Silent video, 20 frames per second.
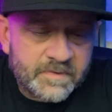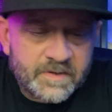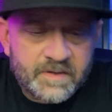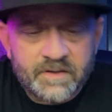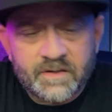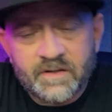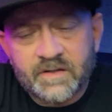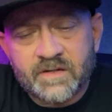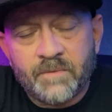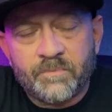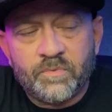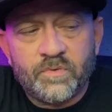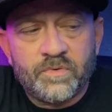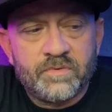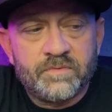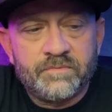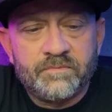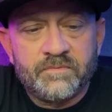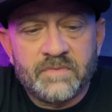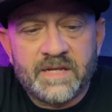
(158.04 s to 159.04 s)
A
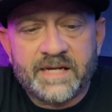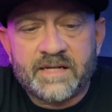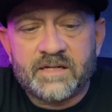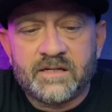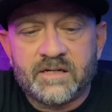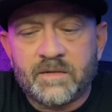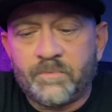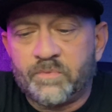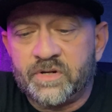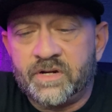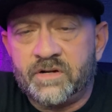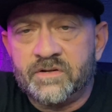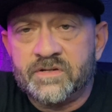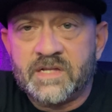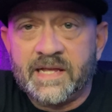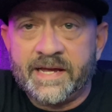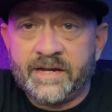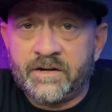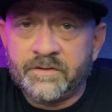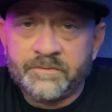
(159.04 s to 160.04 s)
couple years
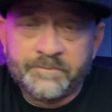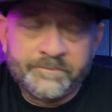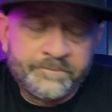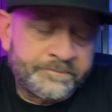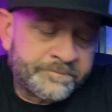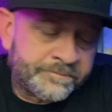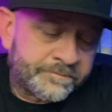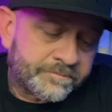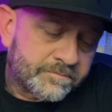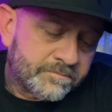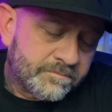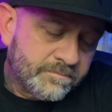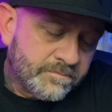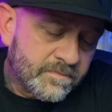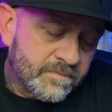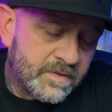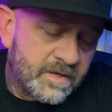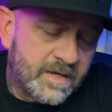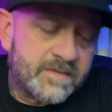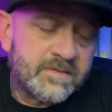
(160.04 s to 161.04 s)
later,
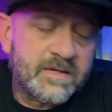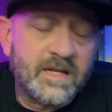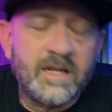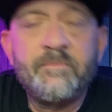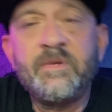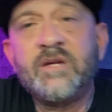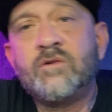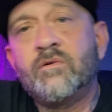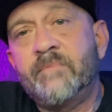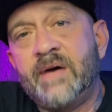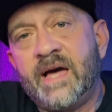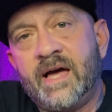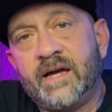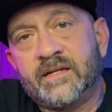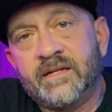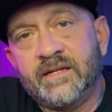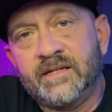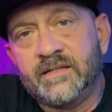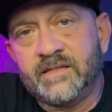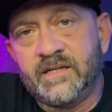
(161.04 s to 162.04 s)
I said, let me go back
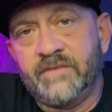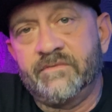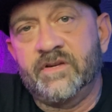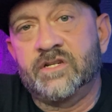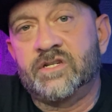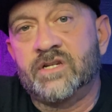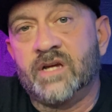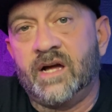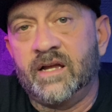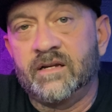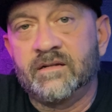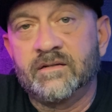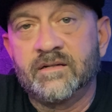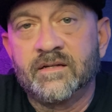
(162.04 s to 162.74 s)
and give it a shot.